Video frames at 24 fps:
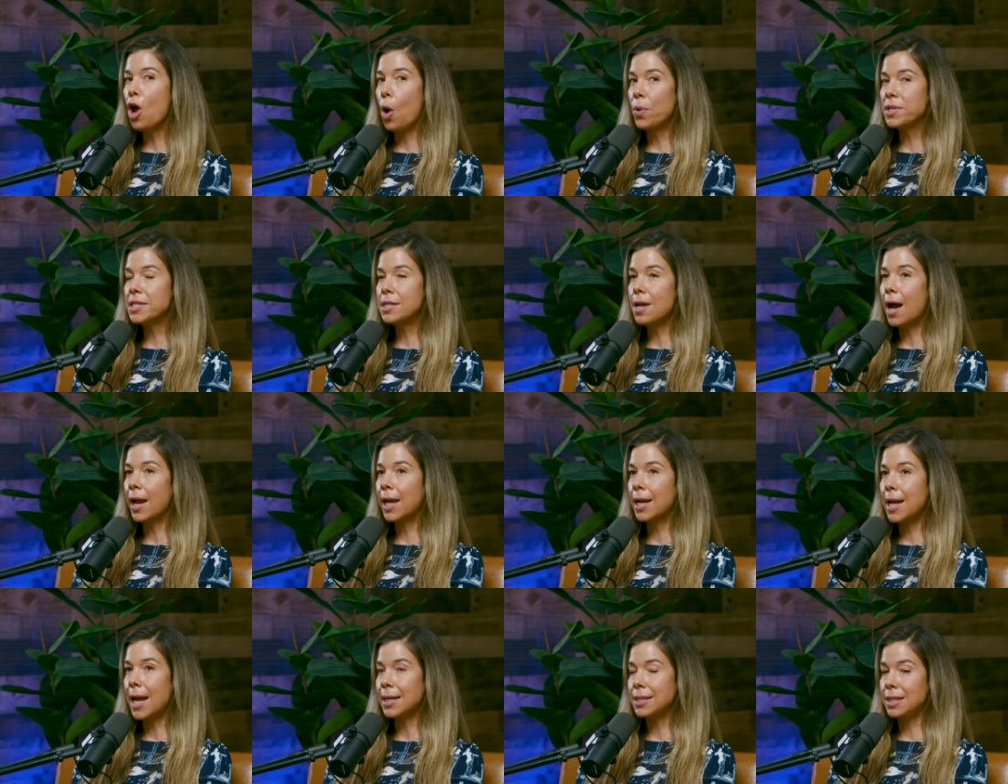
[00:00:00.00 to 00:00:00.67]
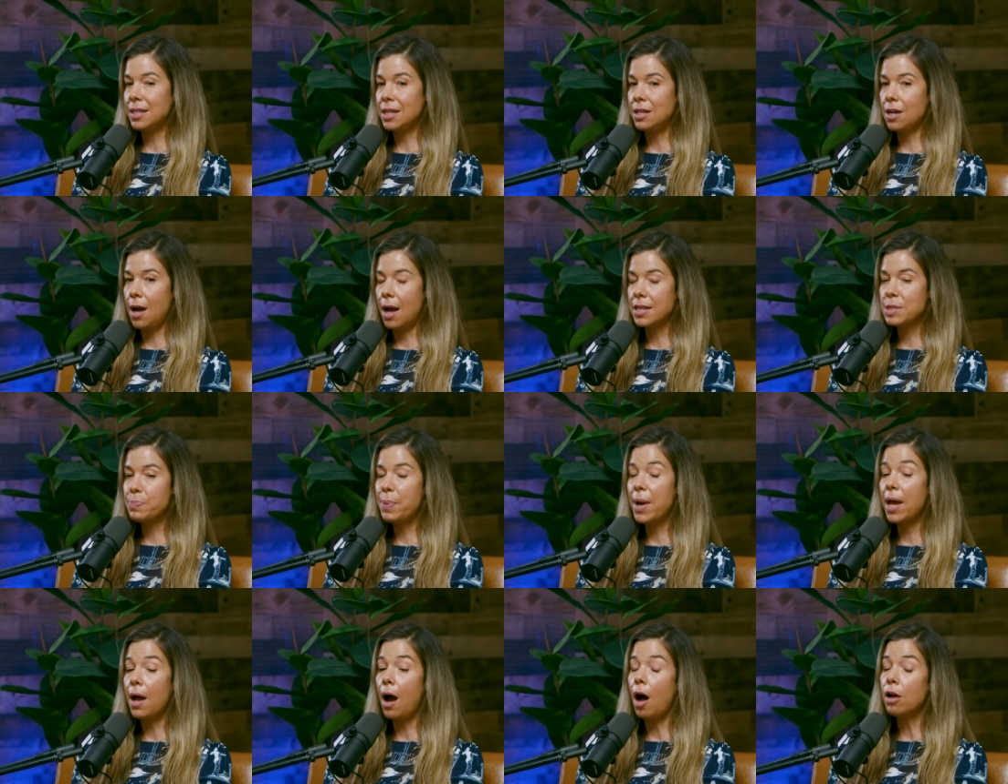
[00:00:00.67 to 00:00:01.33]
yeah. no it's not connecting the
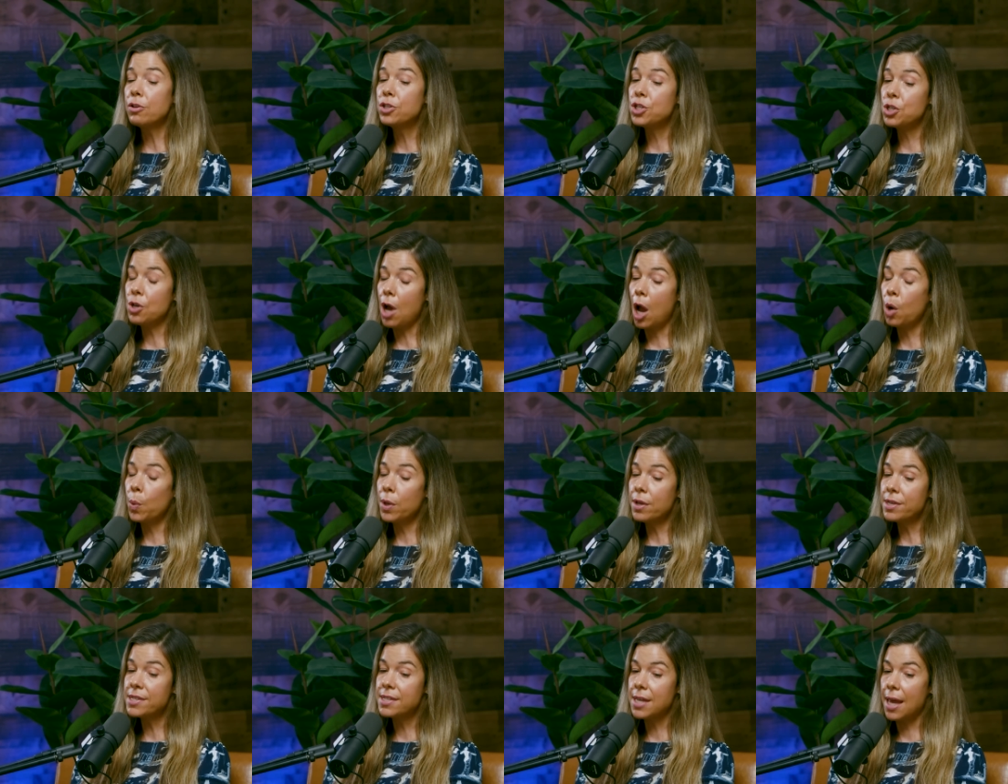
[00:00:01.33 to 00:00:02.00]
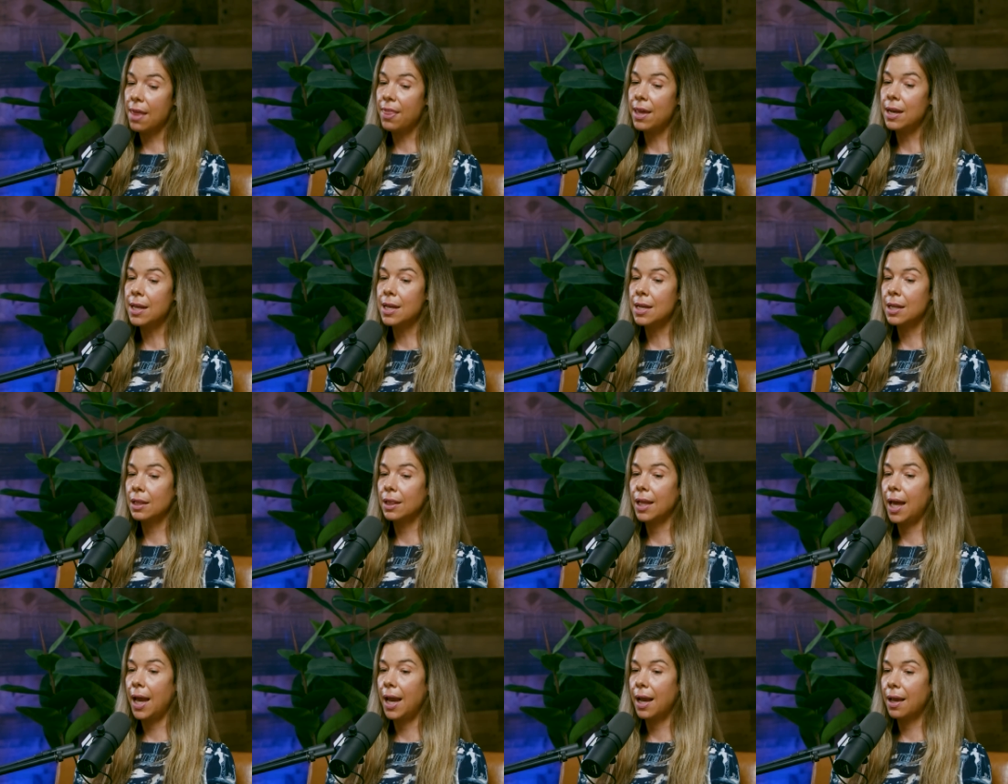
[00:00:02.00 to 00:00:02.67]
dots but i'll do i will say they
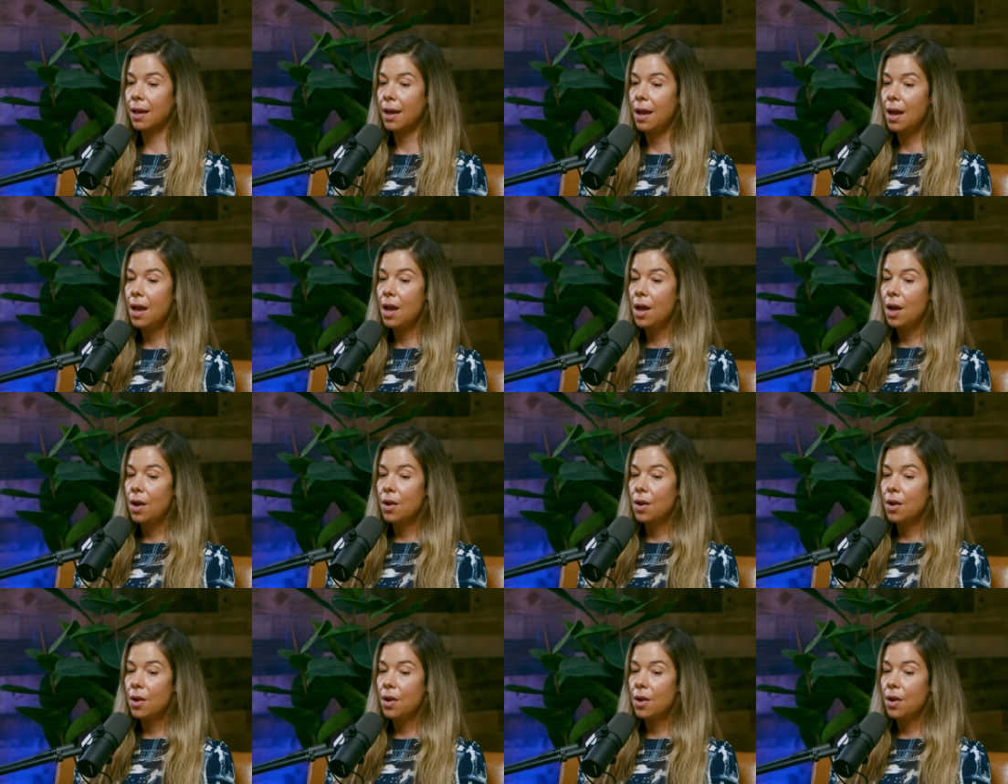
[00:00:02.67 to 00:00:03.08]
didn't like